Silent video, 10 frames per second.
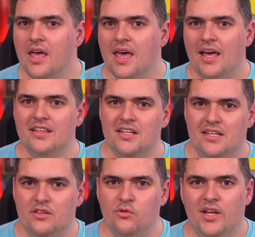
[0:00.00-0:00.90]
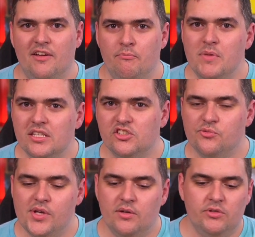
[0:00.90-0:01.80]
And then you can have Mean
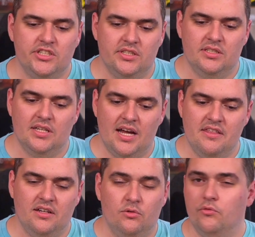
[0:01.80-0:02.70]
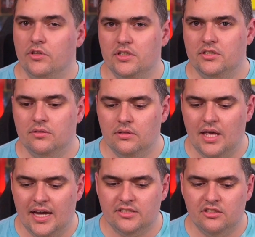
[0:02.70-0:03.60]
Swing, which is, I think, a really
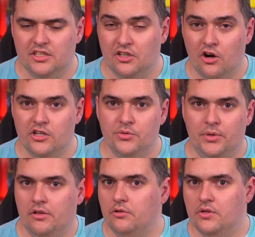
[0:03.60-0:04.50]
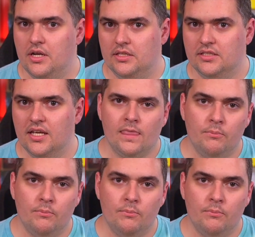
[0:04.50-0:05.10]
excellent card to include in his kit.